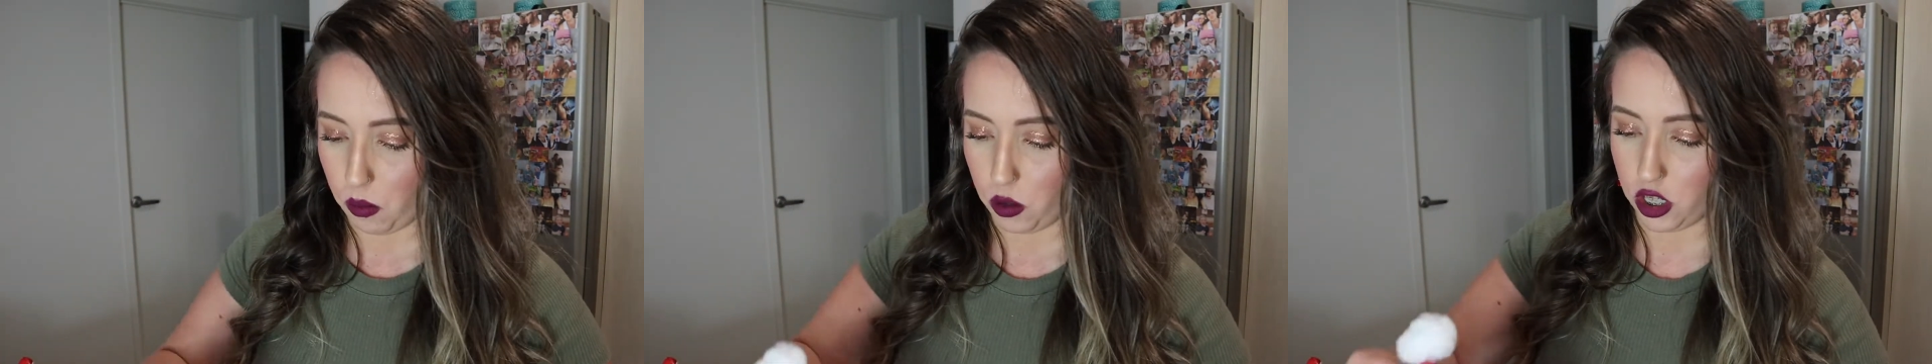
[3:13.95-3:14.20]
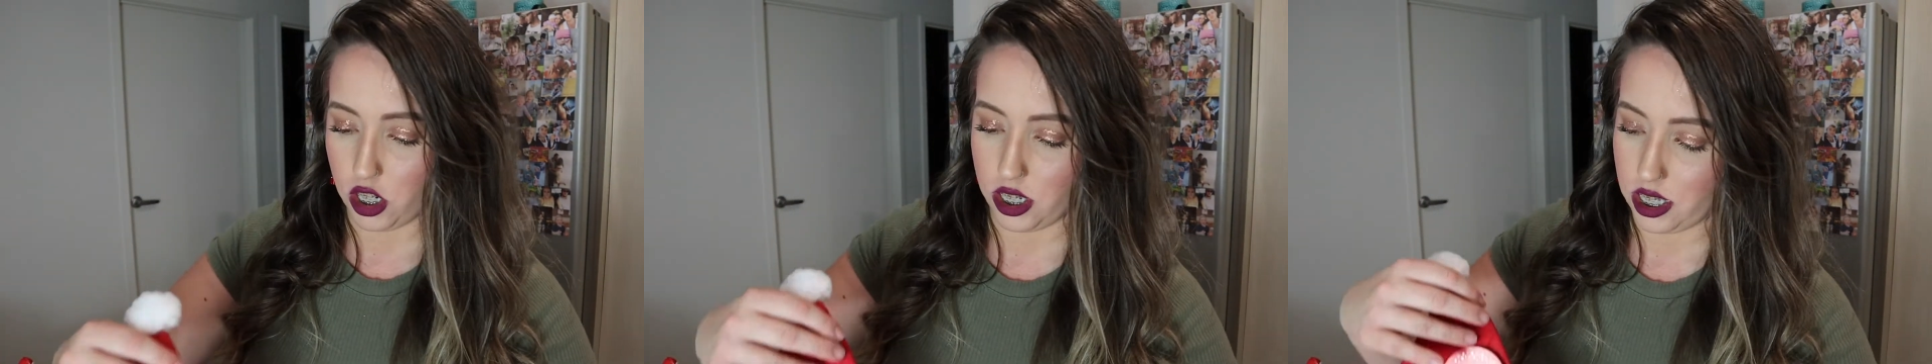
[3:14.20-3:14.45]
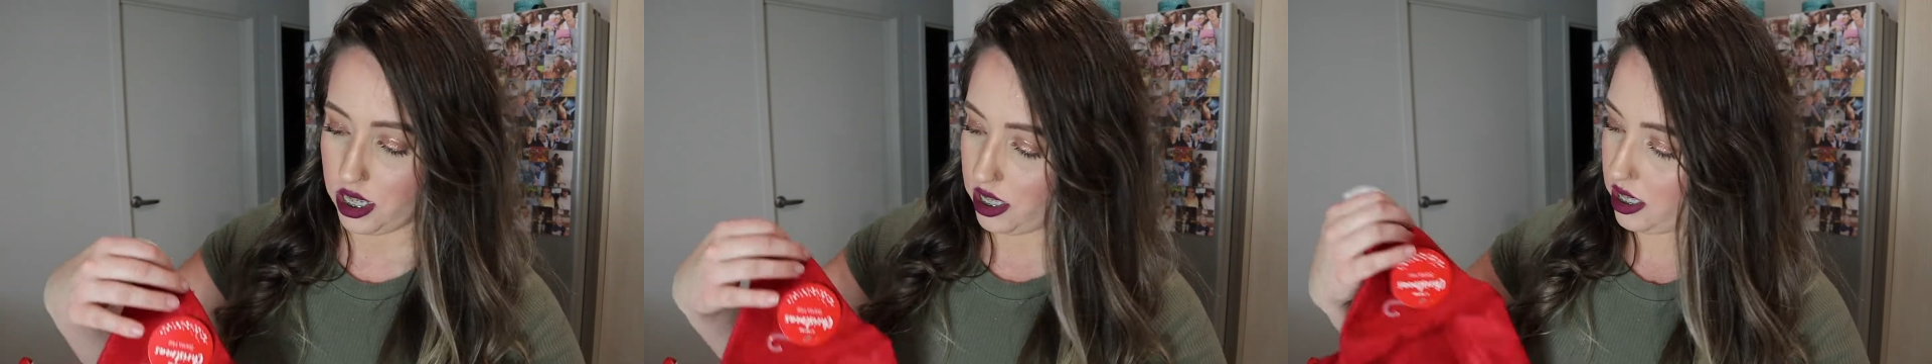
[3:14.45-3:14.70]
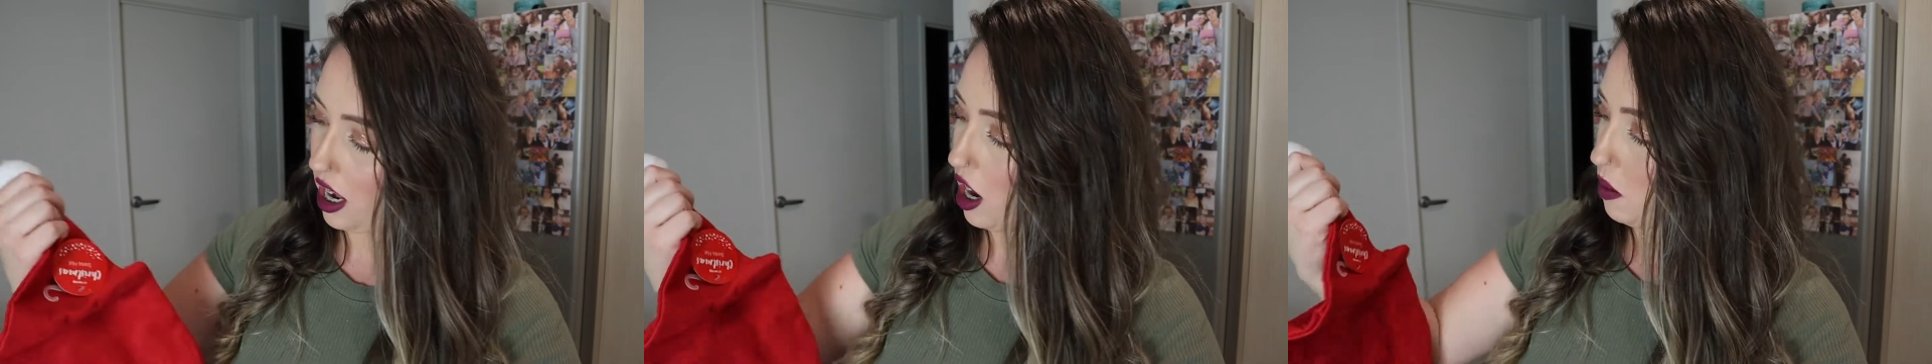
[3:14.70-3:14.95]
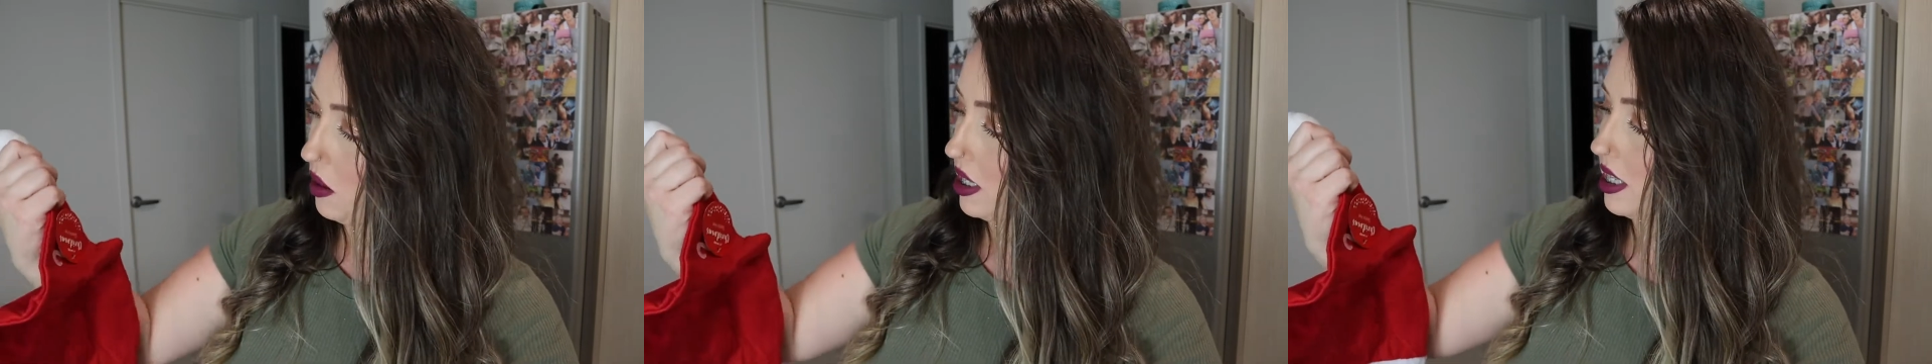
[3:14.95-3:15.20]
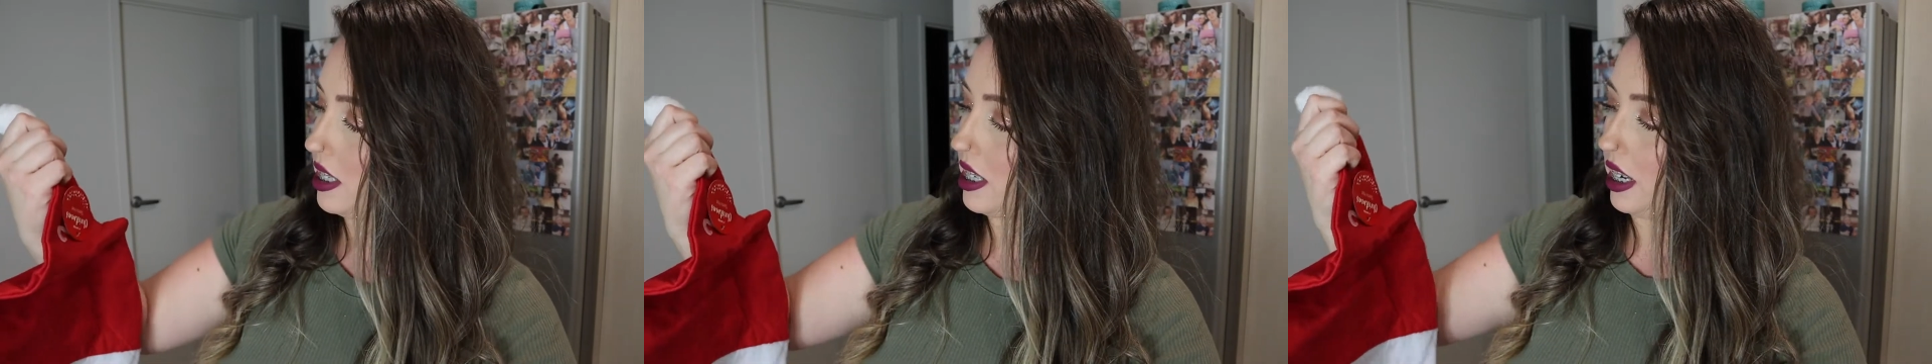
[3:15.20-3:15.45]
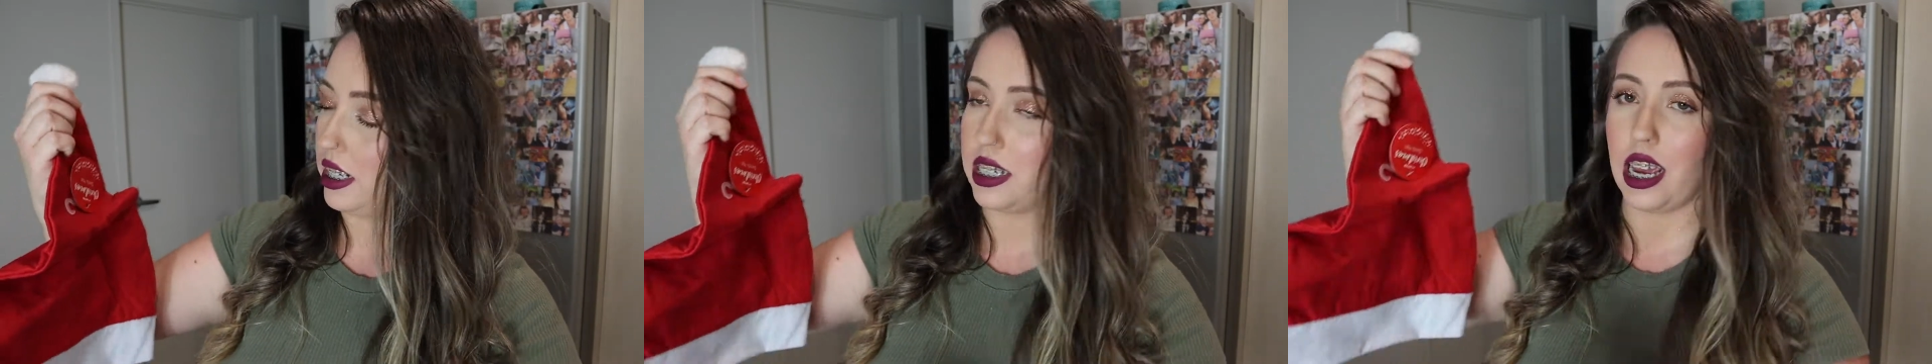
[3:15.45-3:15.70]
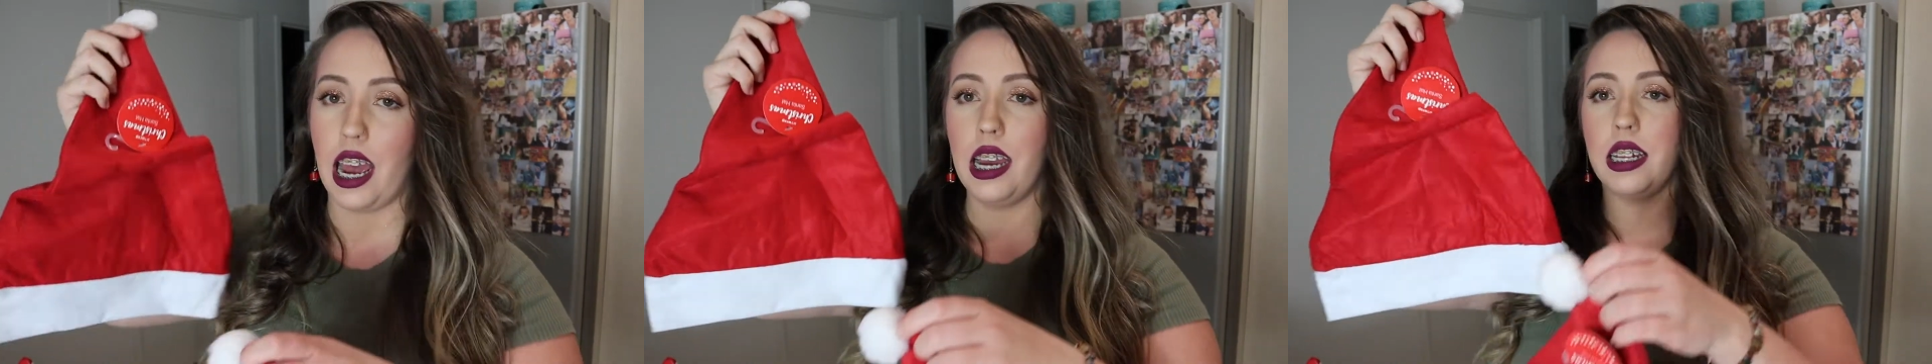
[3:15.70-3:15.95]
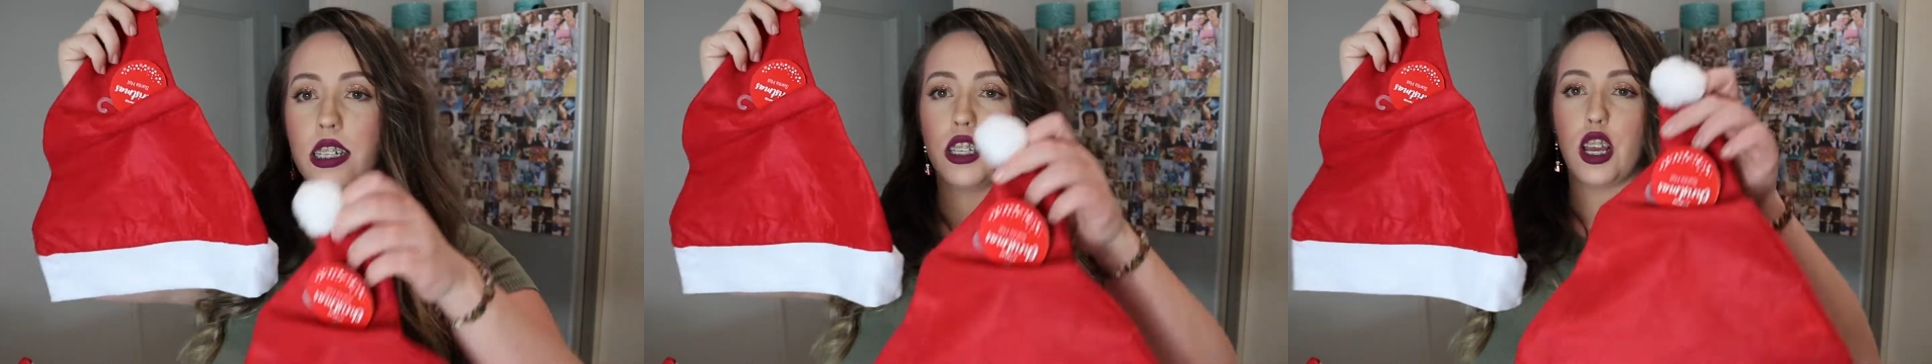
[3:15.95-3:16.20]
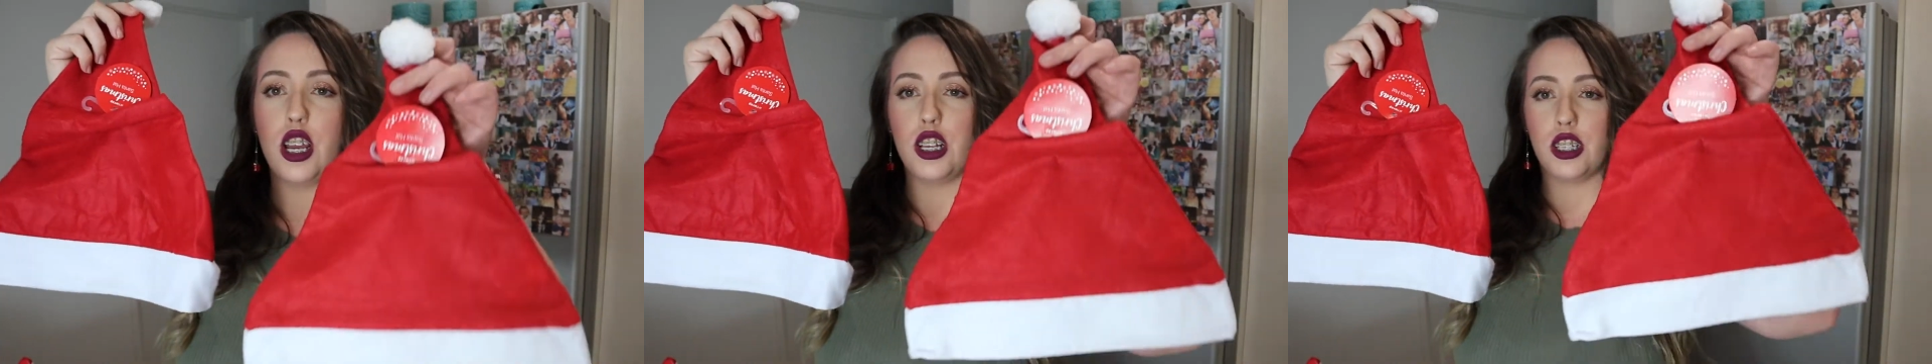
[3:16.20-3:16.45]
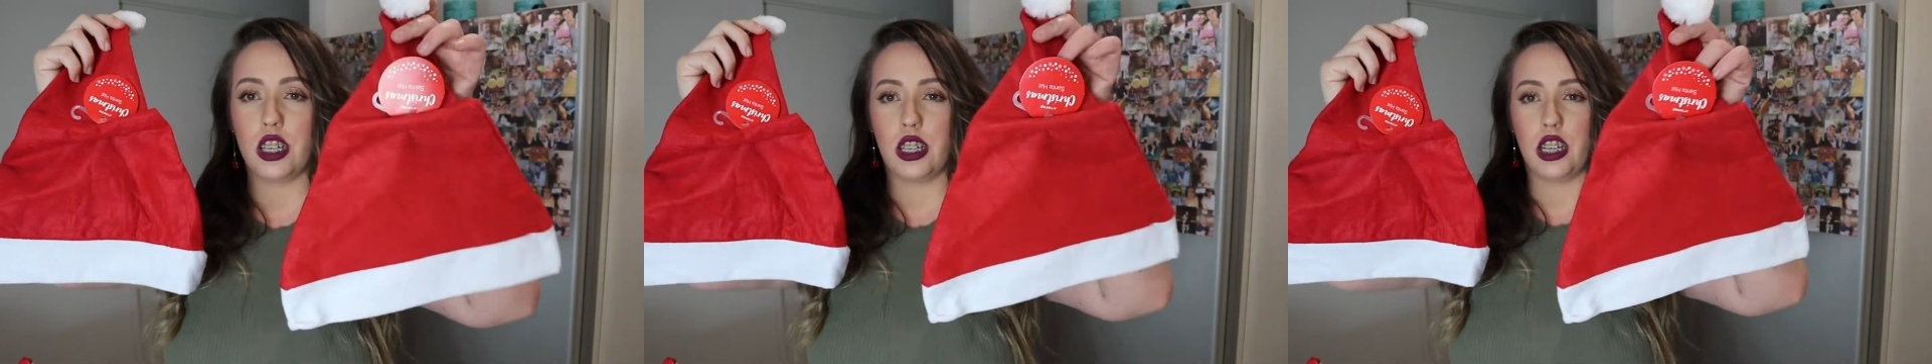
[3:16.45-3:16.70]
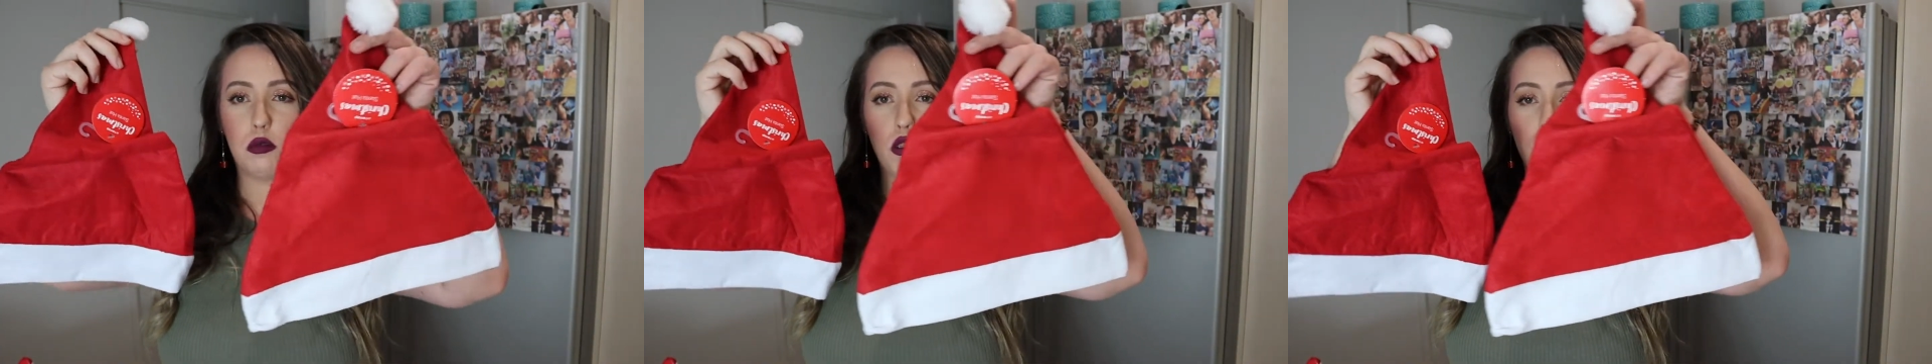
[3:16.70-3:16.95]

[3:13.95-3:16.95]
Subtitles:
were just some Santa hats. So these were